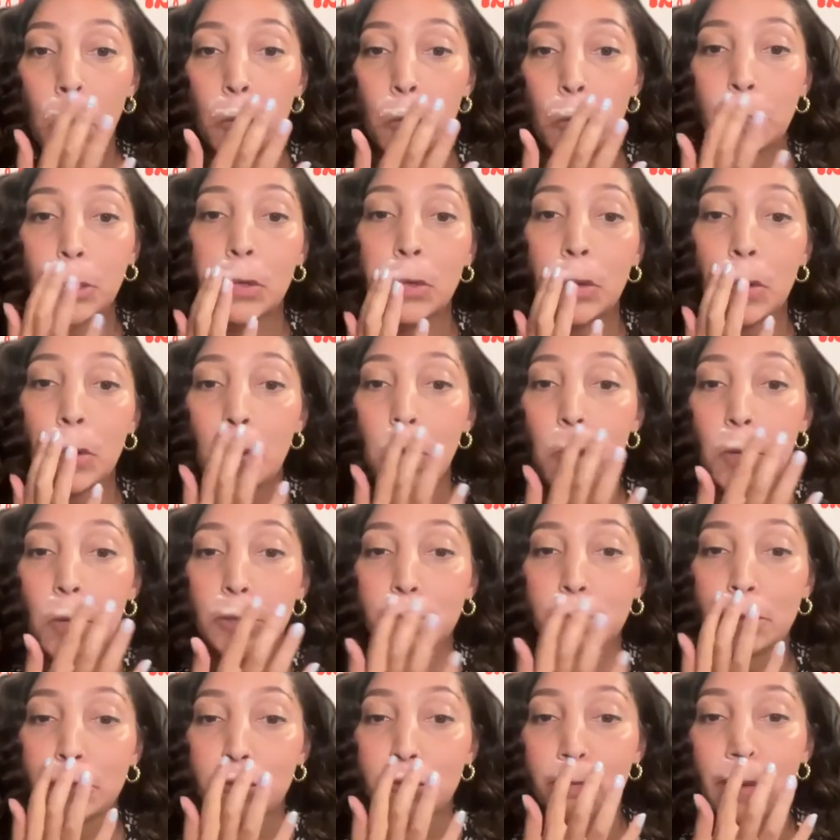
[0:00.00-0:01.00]
So
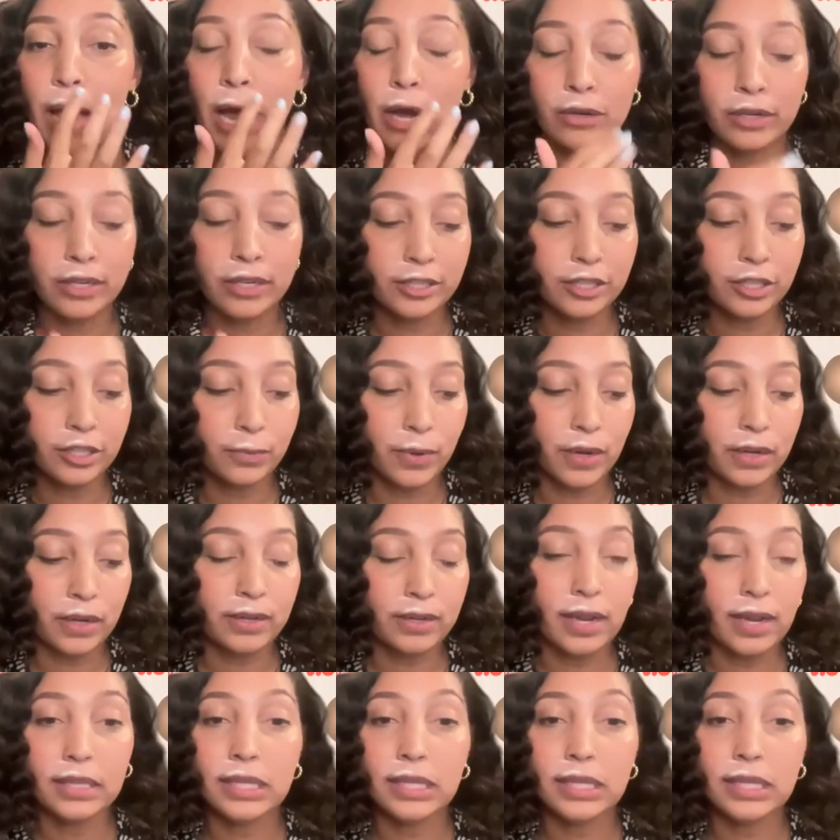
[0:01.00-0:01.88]
as much powder as you want.